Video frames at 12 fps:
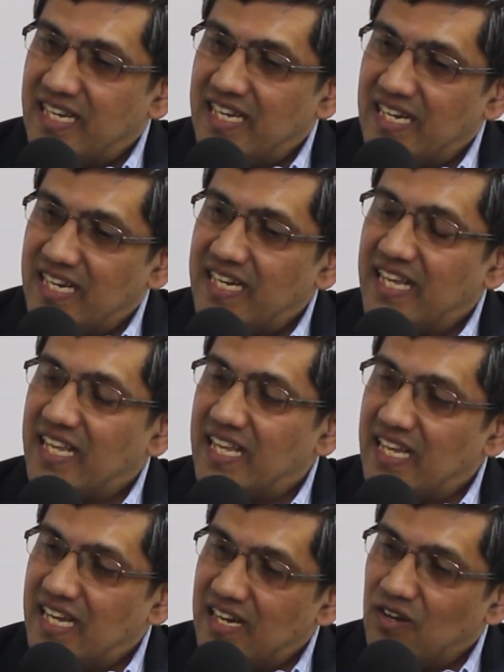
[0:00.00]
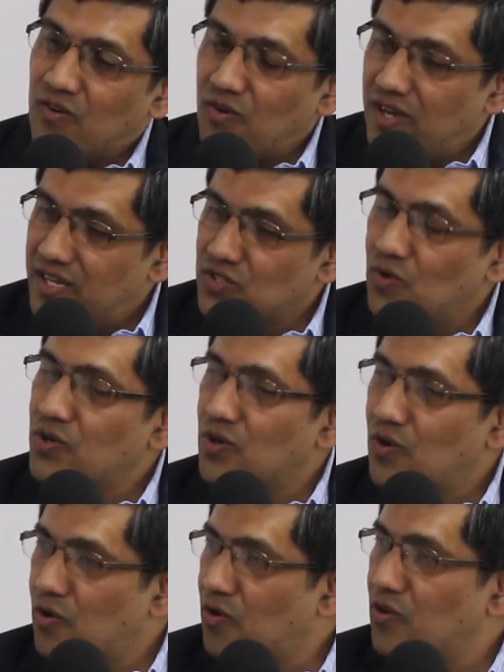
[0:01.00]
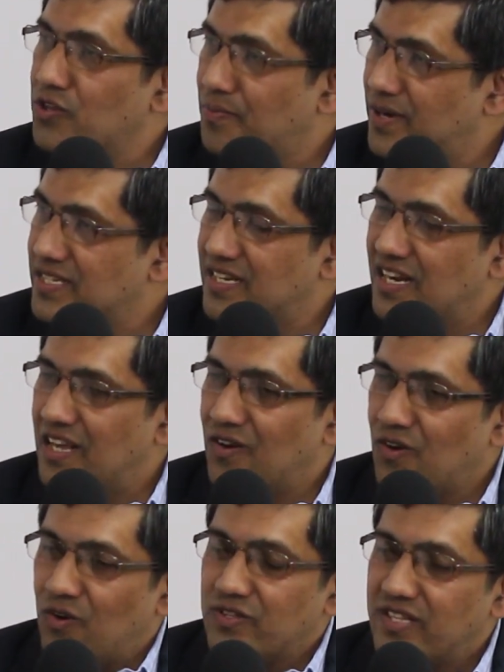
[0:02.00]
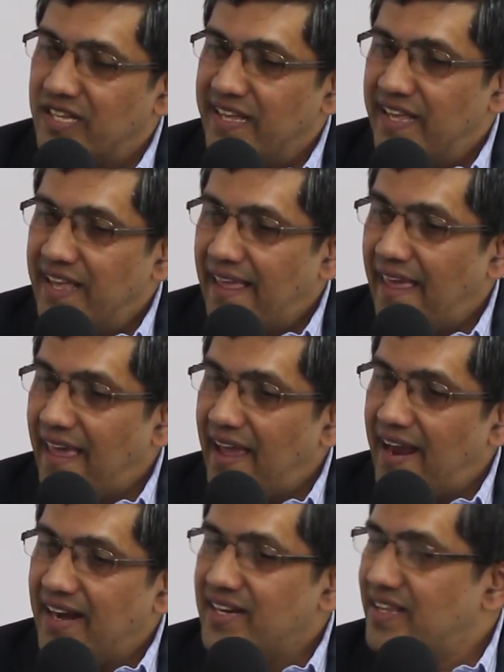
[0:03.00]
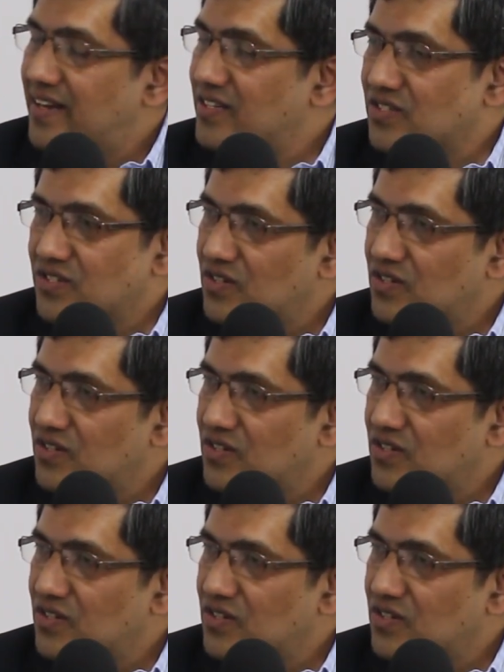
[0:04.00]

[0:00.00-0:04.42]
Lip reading: leading his own growth, personal growth. And there is